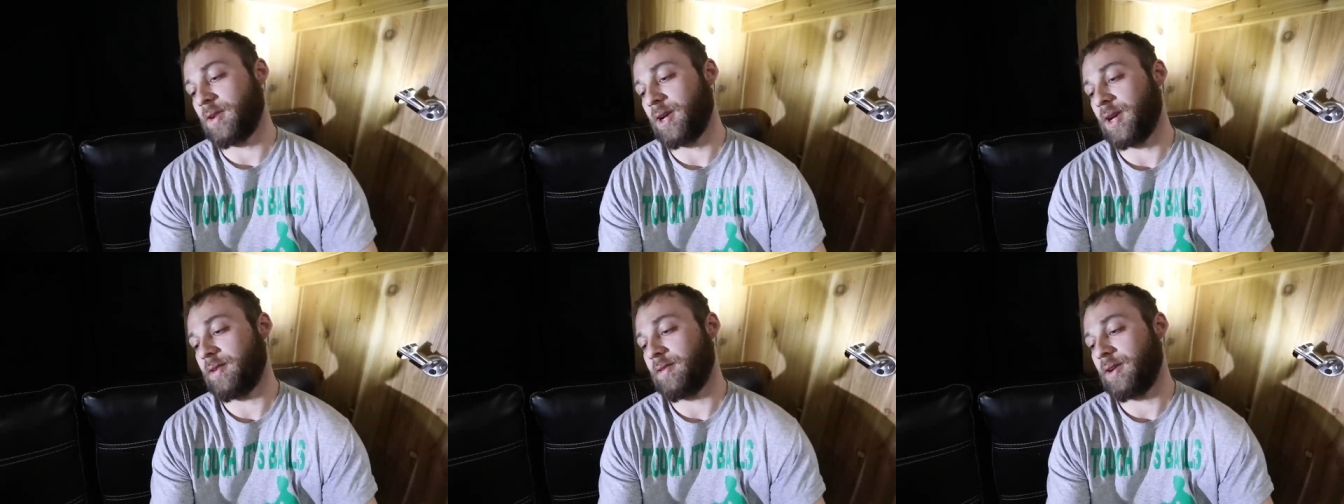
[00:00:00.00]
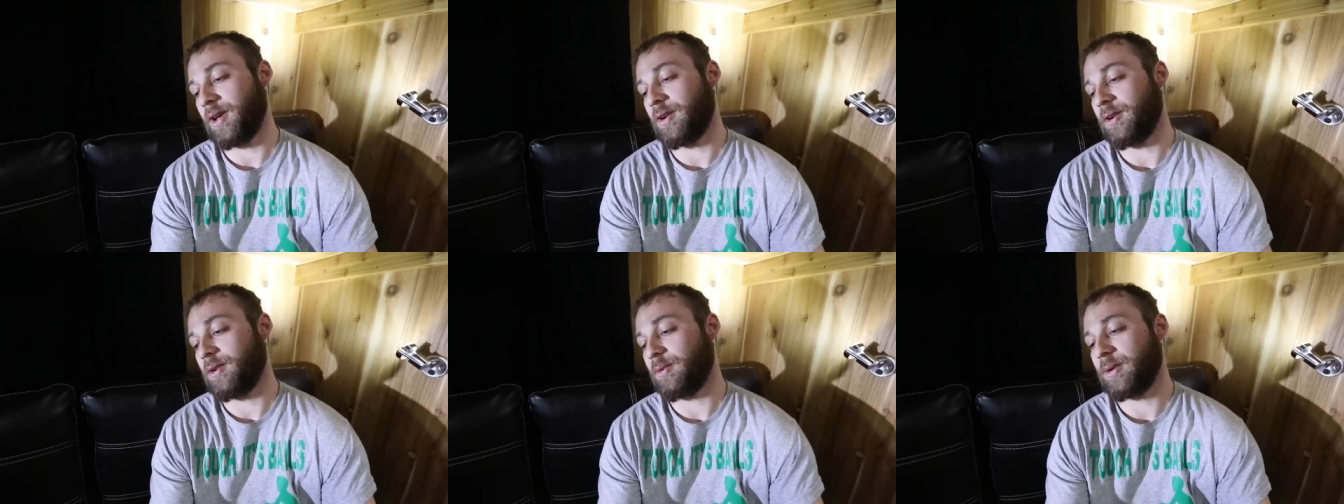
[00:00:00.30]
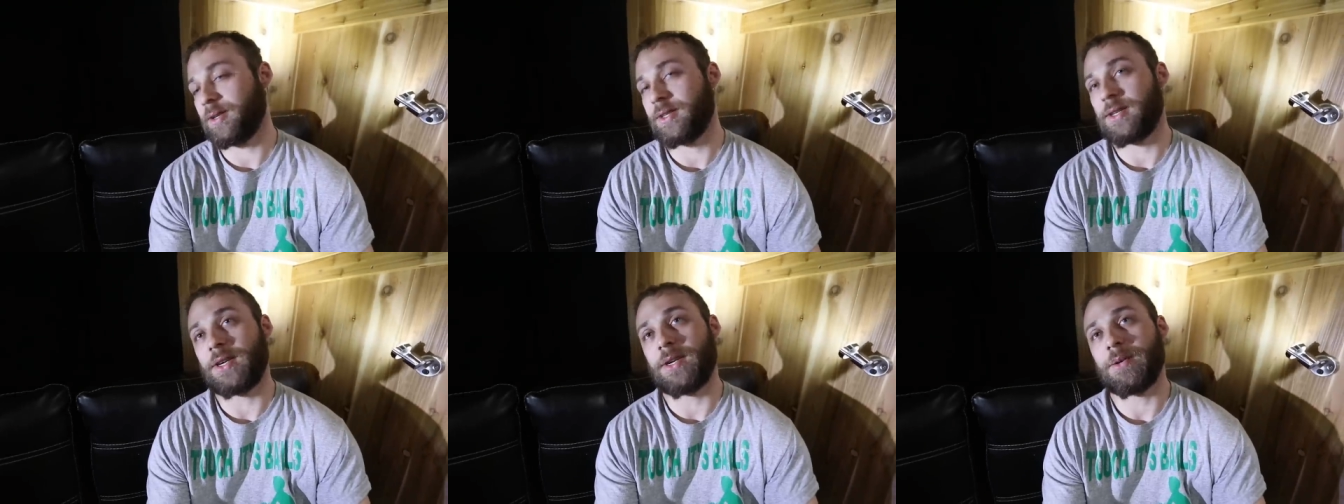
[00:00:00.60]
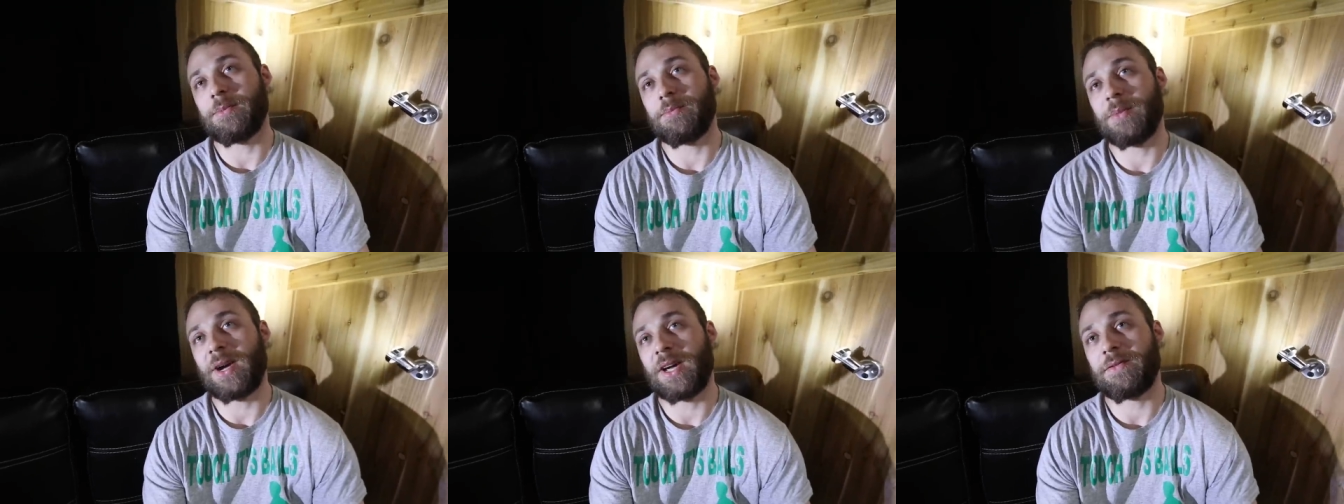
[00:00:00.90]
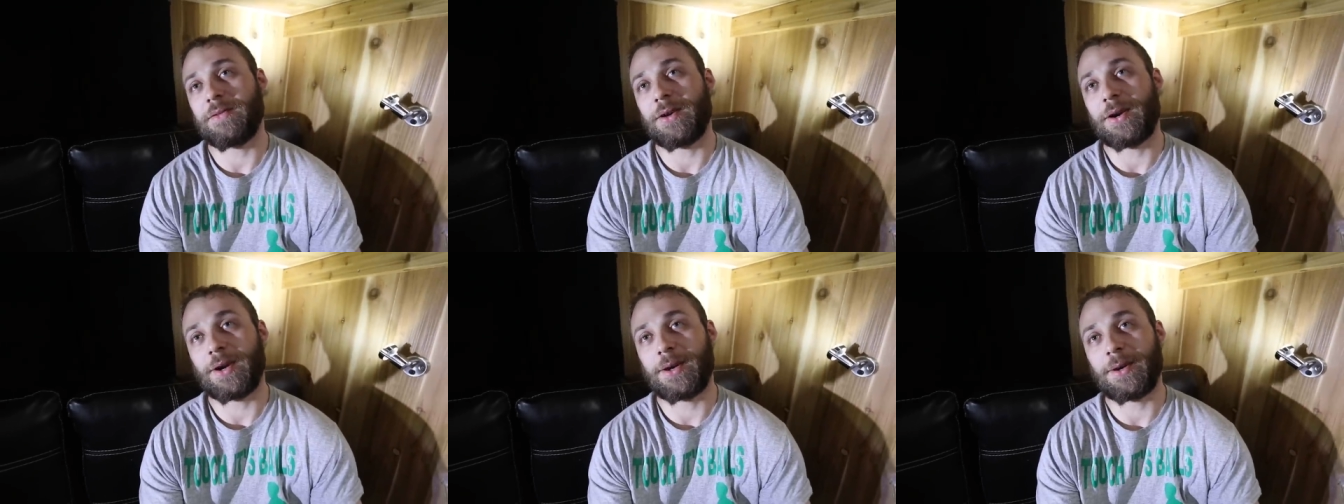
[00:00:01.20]
fight I've had all winter, by
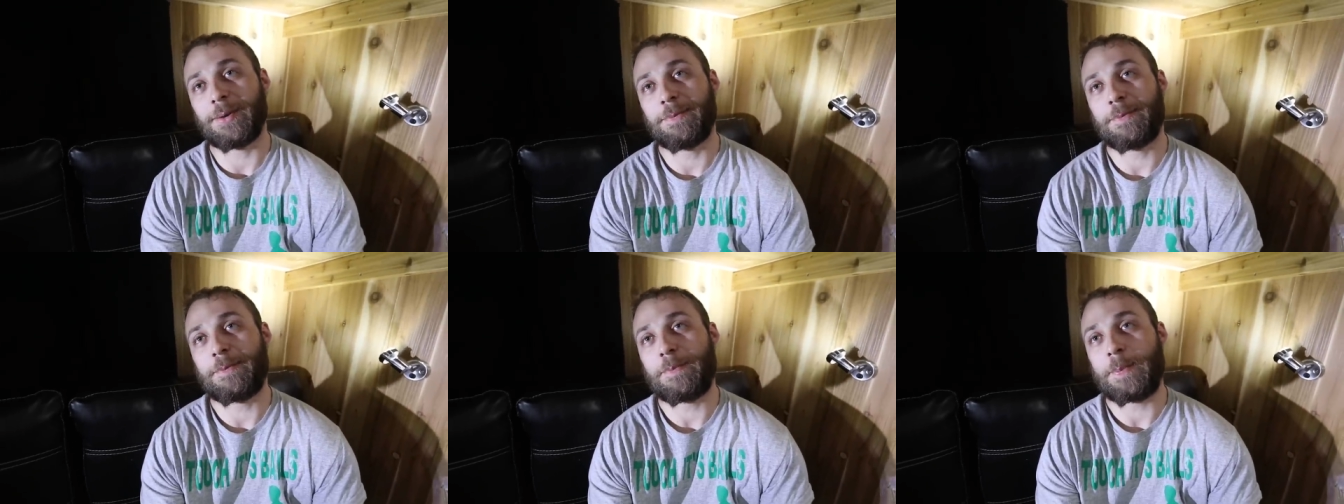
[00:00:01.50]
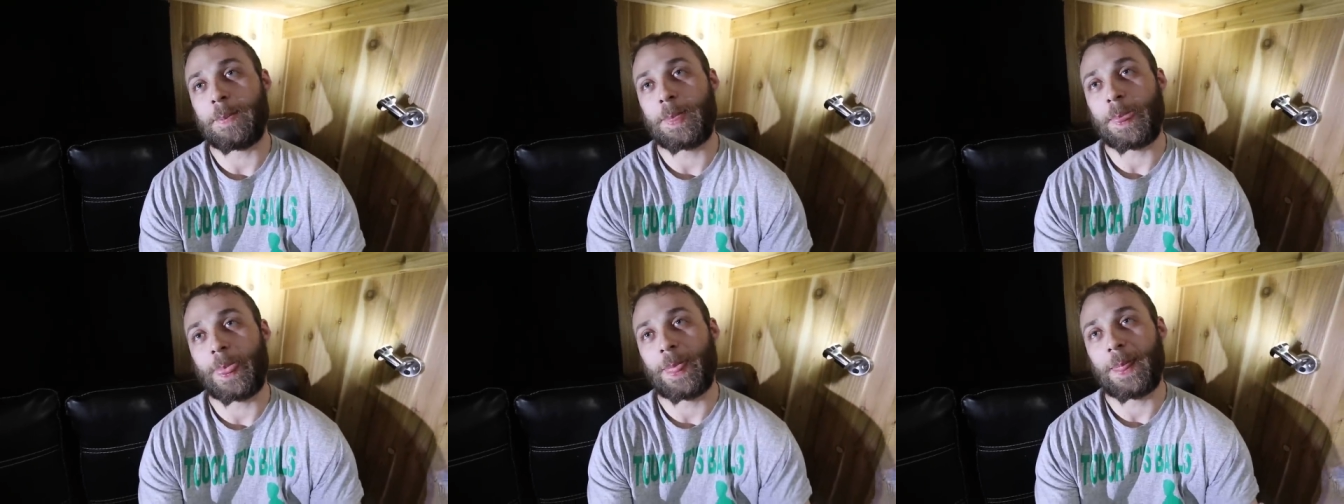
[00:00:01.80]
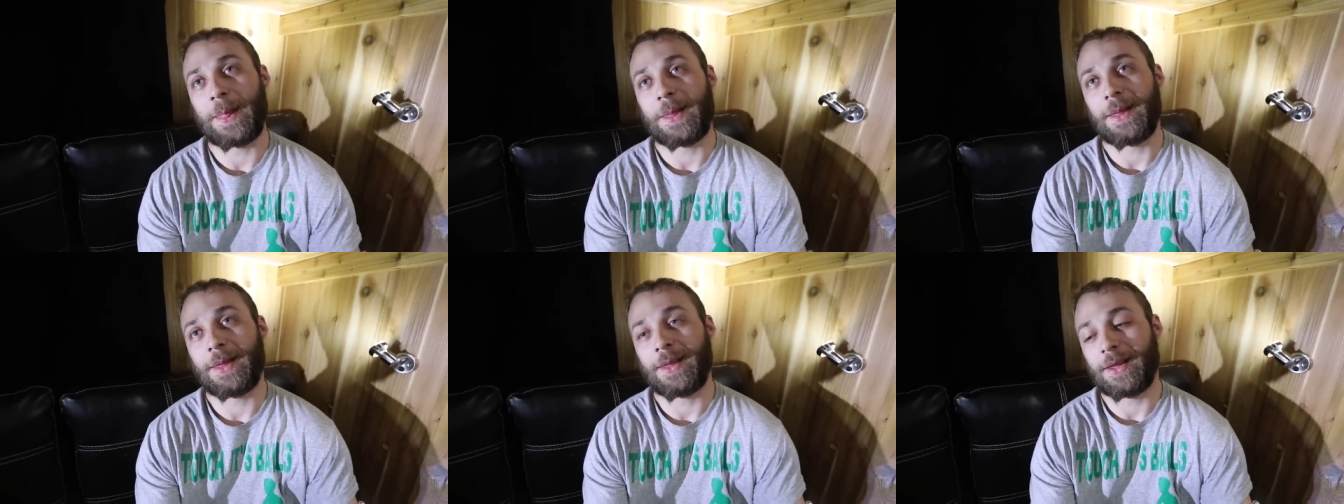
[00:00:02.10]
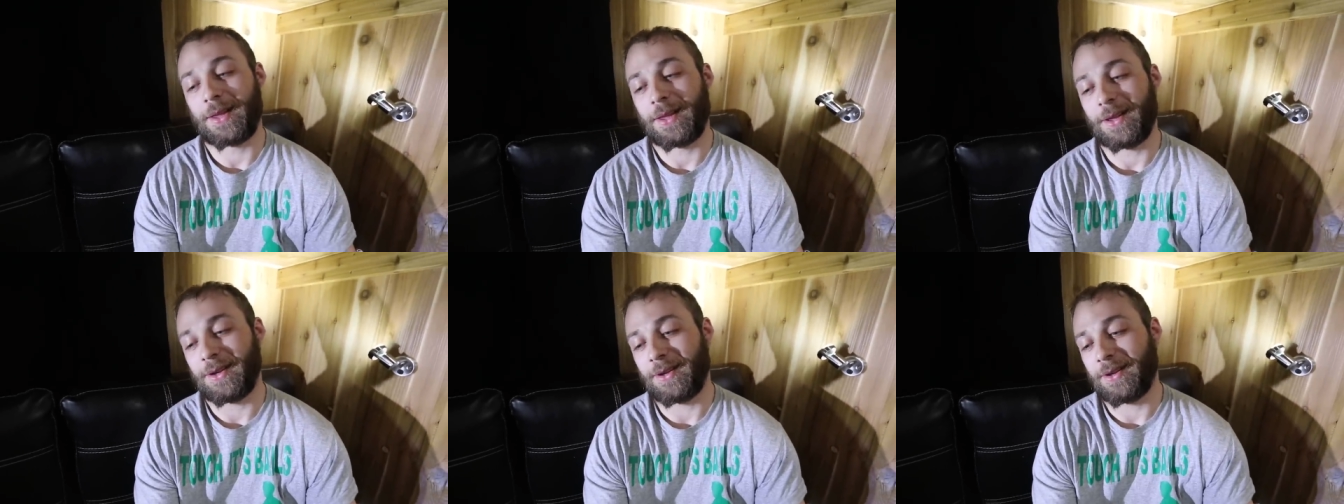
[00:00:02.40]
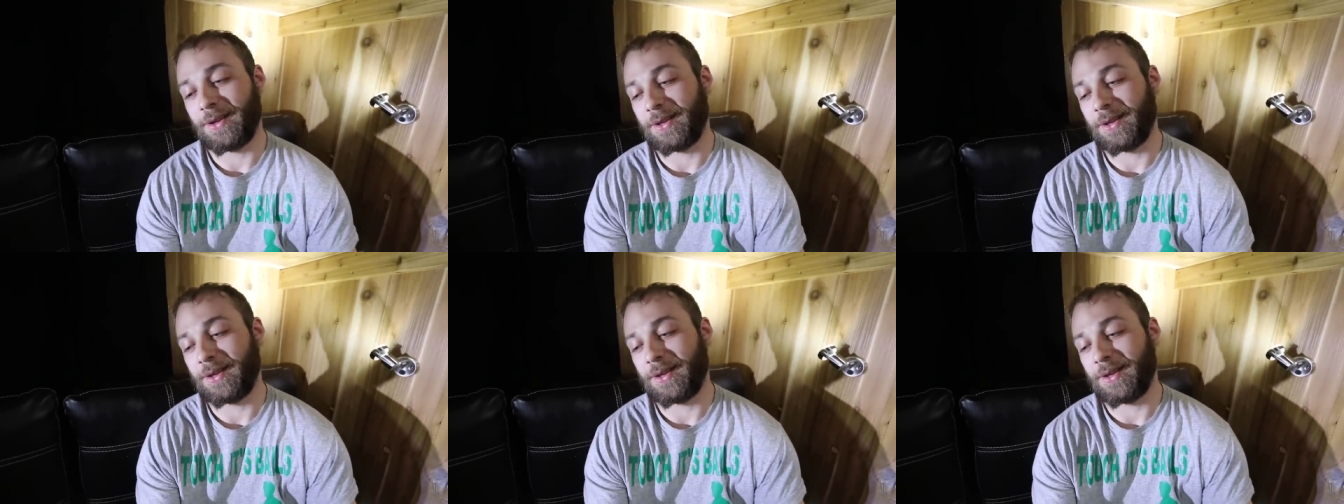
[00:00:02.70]
far. Probably.